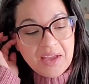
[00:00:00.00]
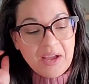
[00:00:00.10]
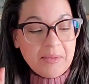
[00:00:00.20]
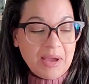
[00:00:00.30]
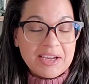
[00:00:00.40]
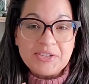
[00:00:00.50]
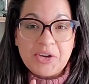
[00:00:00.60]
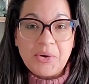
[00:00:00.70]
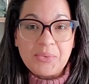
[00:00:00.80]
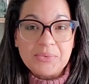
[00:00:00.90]
Um, I
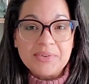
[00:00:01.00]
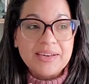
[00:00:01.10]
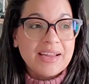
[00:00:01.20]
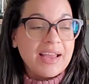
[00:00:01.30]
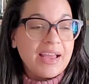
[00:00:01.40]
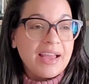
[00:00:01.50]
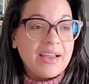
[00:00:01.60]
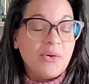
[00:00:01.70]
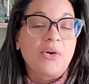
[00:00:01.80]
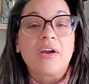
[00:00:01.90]
don't,
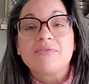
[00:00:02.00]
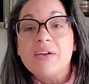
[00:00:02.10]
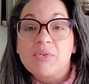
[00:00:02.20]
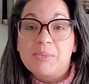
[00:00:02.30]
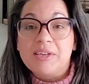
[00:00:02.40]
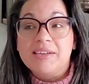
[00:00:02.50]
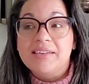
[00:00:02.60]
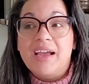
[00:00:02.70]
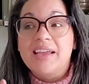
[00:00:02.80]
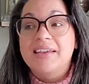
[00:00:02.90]
or I've never
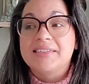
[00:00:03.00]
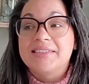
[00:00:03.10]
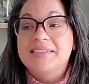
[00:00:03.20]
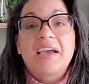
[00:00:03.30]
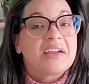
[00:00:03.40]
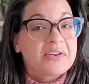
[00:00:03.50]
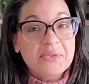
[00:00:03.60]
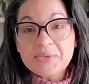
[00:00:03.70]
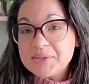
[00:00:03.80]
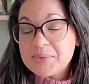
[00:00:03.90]
been, I guess,
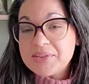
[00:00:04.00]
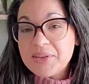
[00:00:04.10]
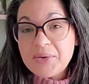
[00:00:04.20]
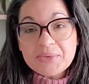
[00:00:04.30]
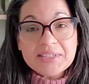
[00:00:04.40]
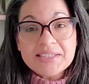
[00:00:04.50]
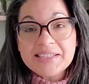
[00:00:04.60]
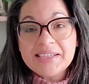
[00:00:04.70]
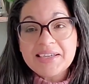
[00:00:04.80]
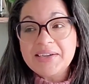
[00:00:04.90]
diagnosed with
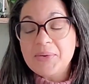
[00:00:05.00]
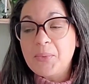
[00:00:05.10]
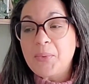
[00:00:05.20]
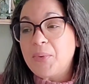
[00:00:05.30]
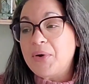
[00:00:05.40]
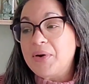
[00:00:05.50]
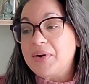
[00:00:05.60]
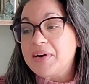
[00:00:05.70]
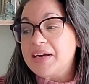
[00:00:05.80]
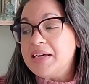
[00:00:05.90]
OCD
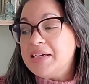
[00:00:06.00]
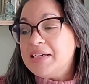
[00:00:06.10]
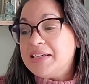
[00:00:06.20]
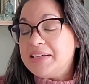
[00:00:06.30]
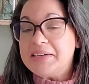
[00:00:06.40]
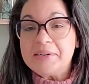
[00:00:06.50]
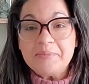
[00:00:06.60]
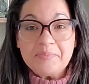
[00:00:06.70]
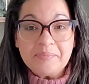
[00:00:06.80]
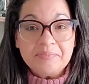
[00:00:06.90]
or
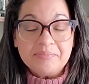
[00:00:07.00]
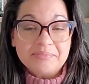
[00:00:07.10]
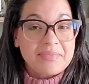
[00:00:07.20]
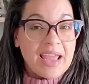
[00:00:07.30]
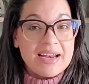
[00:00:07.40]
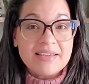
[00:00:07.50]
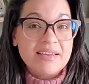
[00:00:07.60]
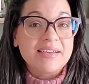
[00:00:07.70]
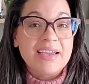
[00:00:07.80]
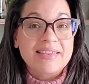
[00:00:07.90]
um,
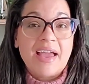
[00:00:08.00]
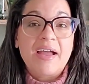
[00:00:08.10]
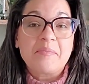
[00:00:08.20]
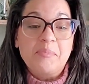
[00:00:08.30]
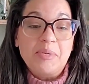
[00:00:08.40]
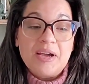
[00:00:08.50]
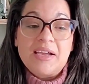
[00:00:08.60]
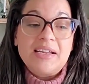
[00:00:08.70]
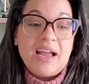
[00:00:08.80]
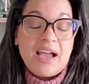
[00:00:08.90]
anything like that,
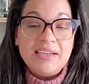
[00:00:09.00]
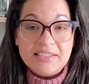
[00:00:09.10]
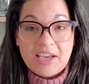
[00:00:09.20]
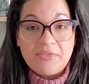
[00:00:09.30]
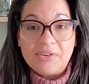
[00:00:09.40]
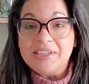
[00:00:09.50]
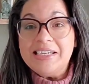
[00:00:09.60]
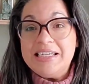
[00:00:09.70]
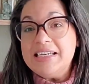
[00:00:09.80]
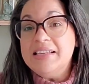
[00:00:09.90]
but I
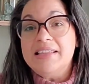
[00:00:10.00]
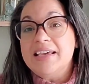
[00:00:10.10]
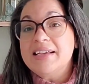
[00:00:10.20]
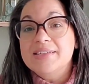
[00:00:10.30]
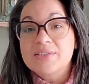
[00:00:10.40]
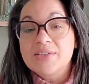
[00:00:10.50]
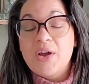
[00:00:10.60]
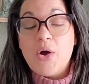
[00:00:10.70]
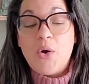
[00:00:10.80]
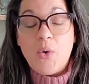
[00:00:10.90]
definitely need things
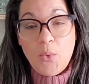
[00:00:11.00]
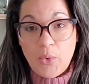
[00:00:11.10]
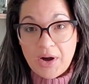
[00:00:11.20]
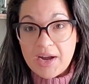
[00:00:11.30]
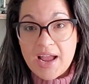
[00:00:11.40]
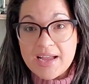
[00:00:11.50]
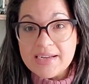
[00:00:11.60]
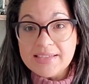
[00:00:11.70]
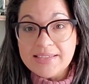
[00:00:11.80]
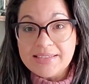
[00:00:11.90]

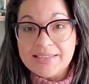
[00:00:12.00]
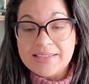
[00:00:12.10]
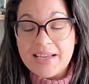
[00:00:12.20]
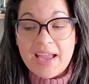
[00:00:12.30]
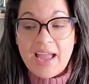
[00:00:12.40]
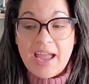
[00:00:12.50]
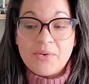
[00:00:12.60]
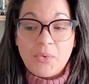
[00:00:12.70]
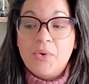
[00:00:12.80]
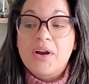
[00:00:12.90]
organized
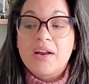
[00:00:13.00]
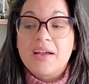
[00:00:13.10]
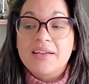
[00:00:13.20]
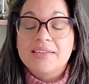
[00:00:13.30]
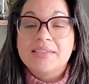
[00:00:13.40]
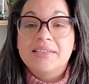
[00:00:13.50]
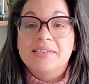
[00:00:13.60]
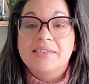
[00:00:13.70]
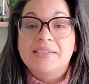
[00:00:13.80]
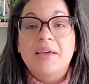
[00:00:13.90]
and
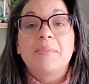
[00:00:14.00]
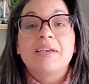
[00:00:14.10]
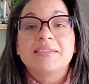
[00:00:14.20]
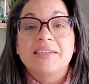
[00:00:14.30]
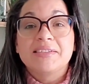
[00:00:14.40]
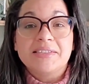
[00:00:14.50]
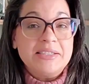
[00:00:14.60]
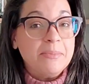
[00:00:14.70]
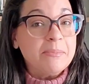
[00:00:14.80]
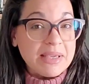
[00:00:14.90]
organized that makes sense
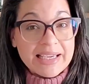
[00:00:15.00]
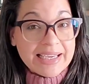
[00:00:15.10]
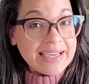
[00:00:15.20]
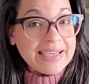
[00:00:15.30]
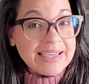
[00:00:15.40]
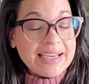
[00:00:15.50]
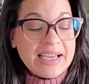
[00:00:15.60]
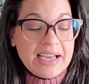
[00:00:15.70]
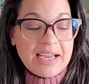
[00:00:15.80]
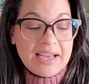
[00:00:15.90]
to me
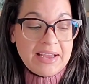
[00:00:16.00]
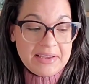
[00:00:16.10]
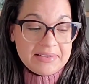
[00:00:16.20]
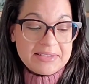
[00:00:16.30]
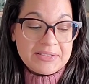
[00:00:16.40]
uh,